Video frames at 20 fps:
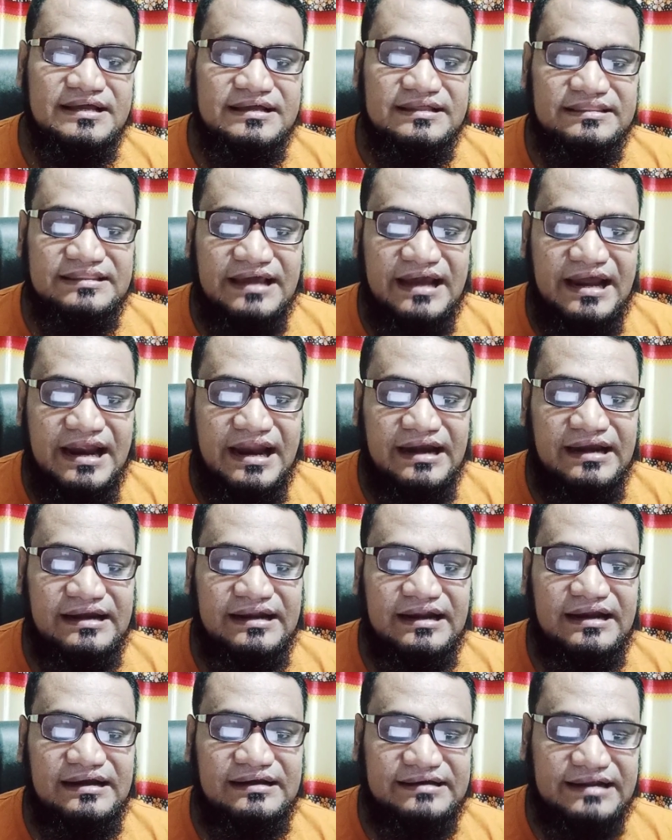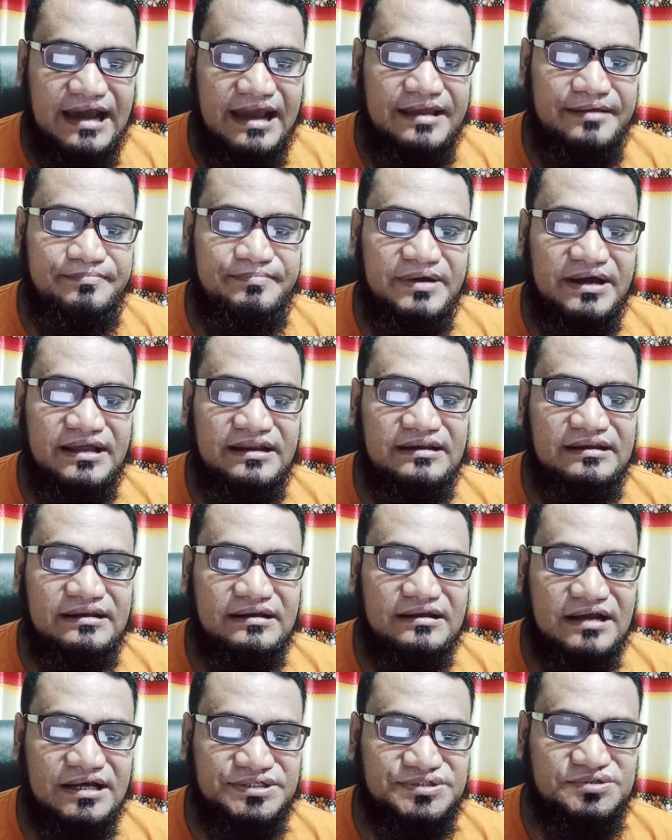They handle type
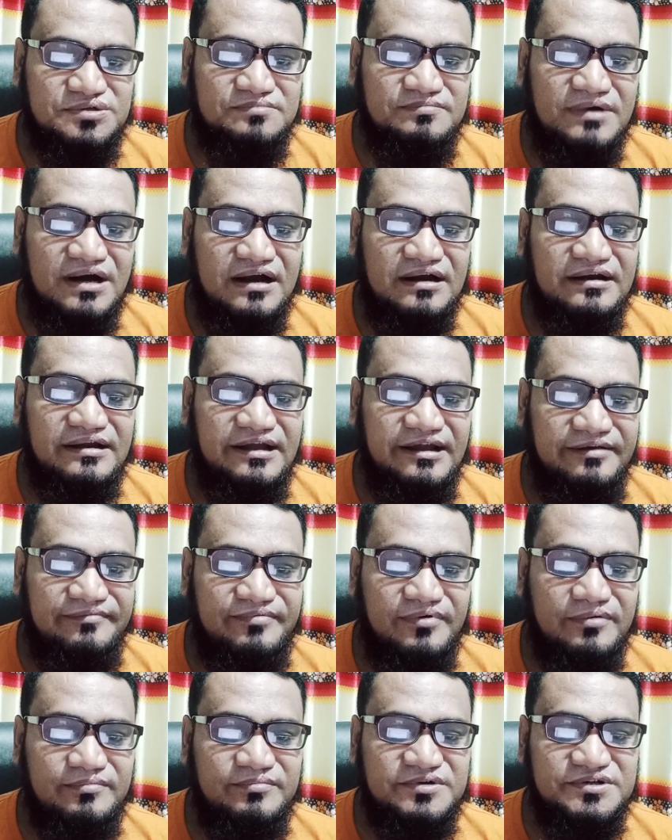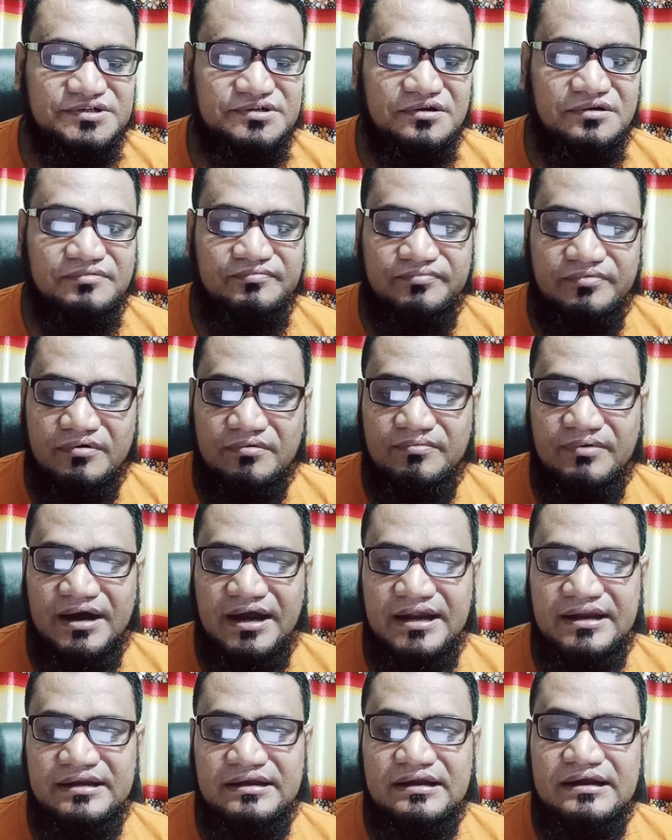and customer information,
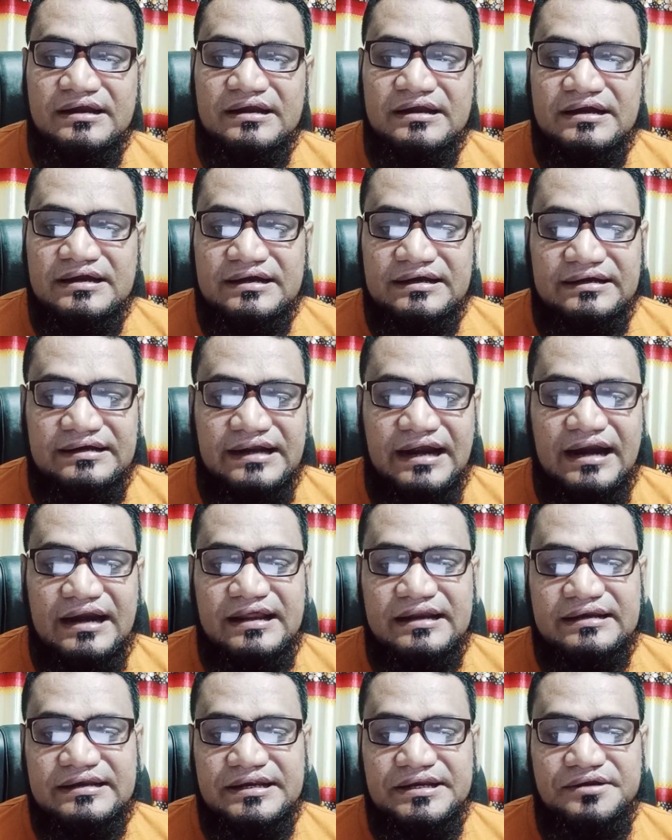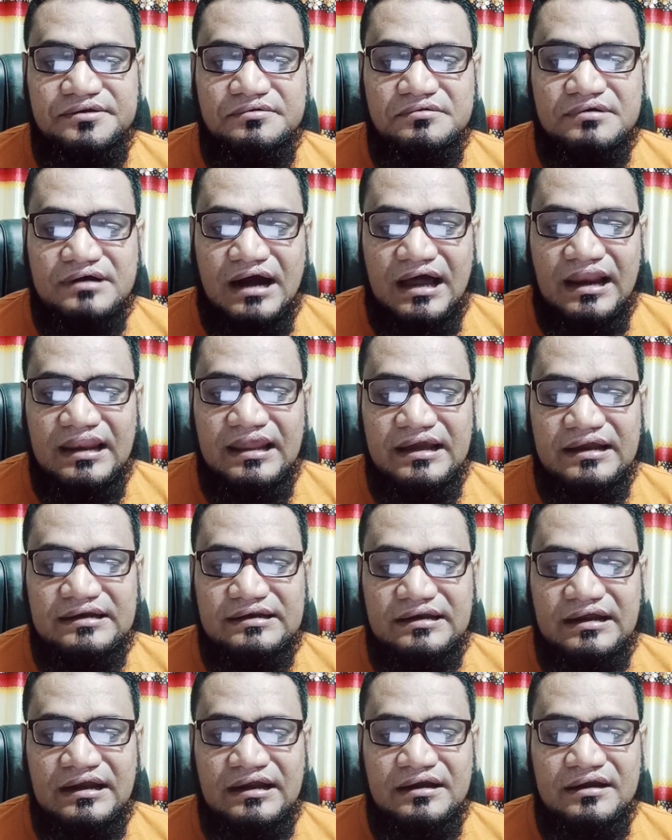provide direct into collect
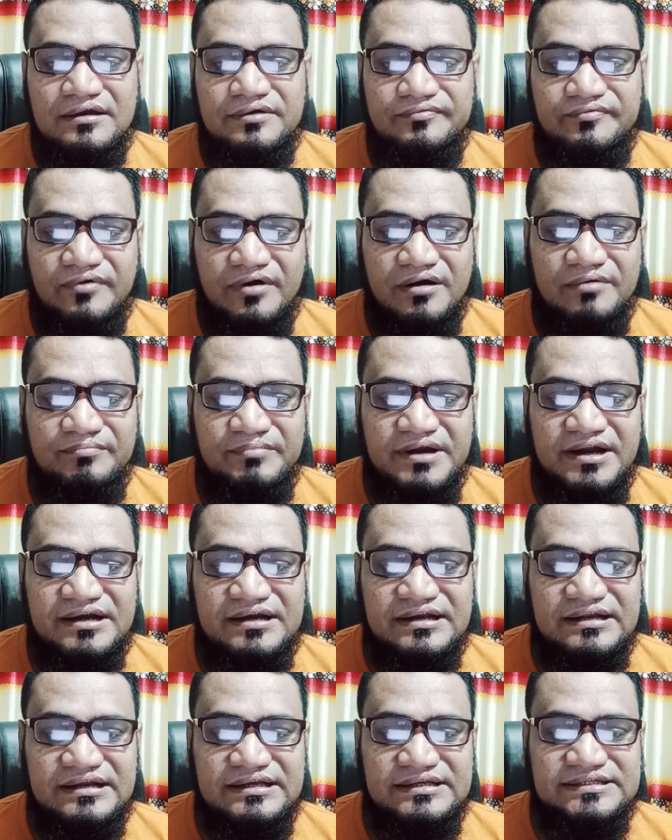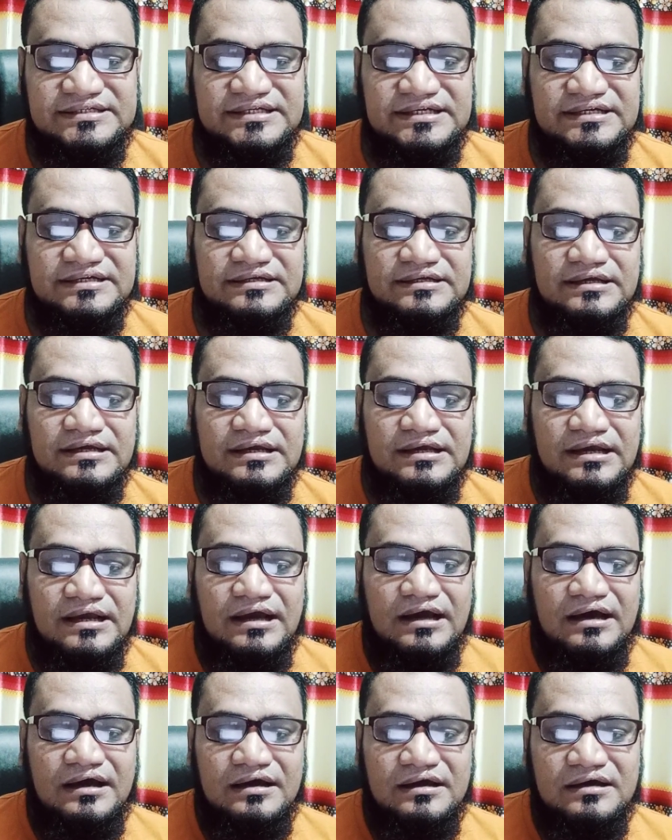and format eaching
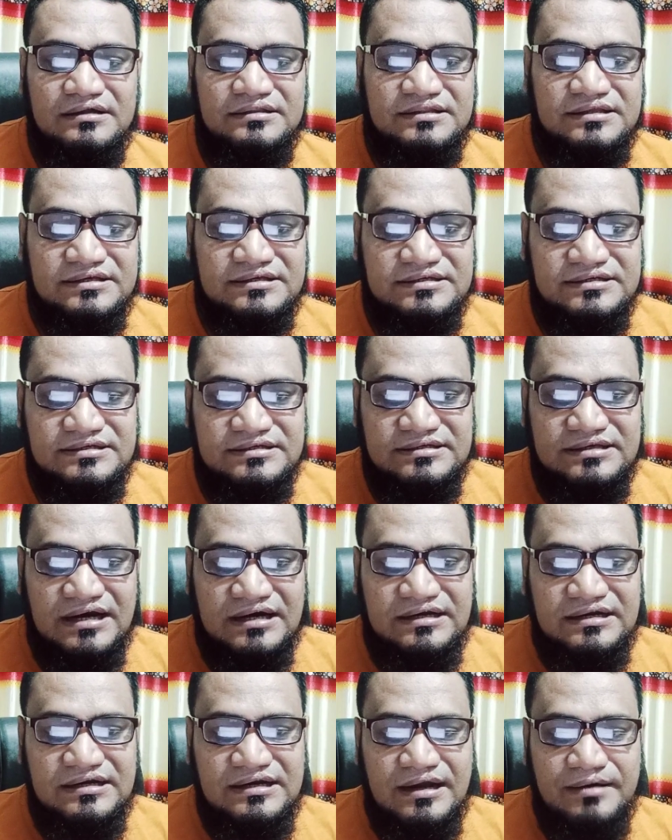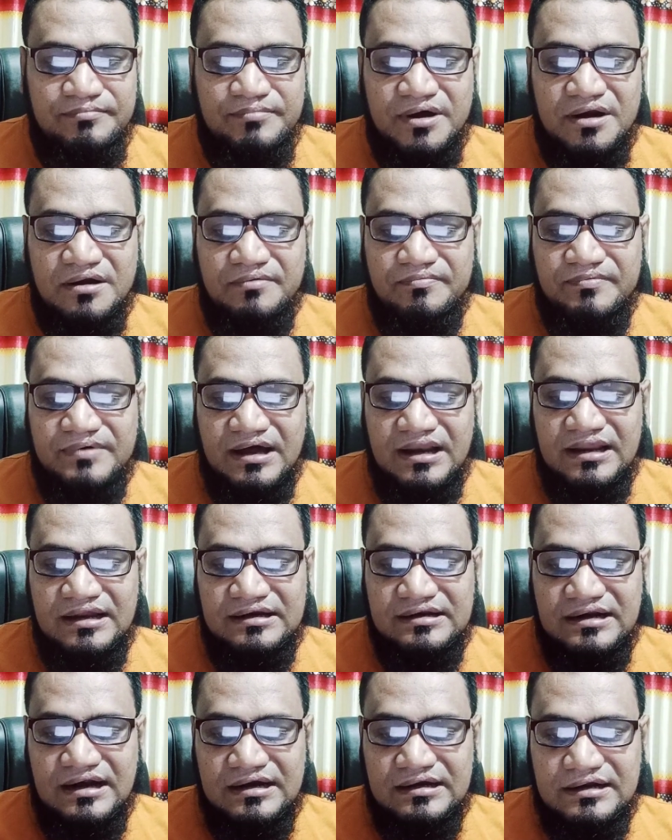the data number of
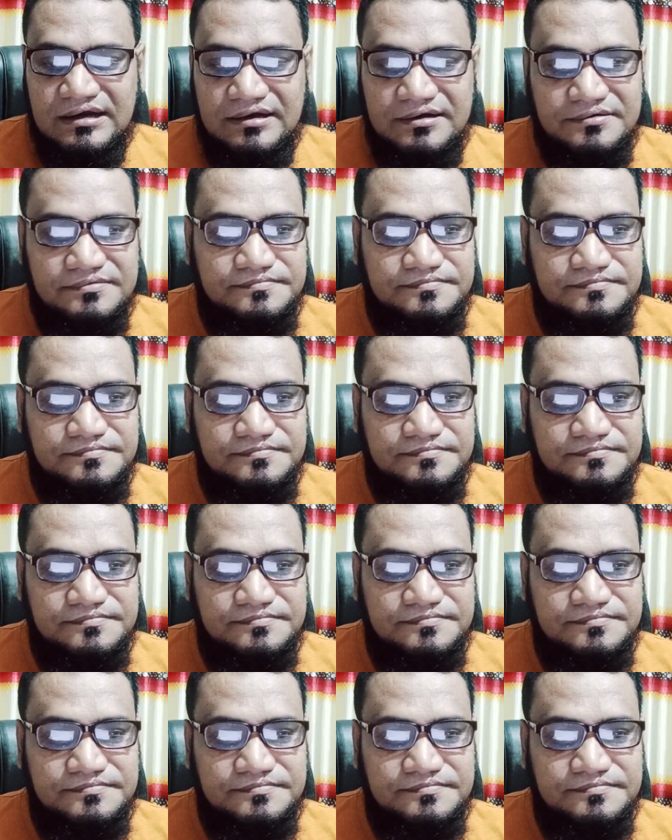collect data.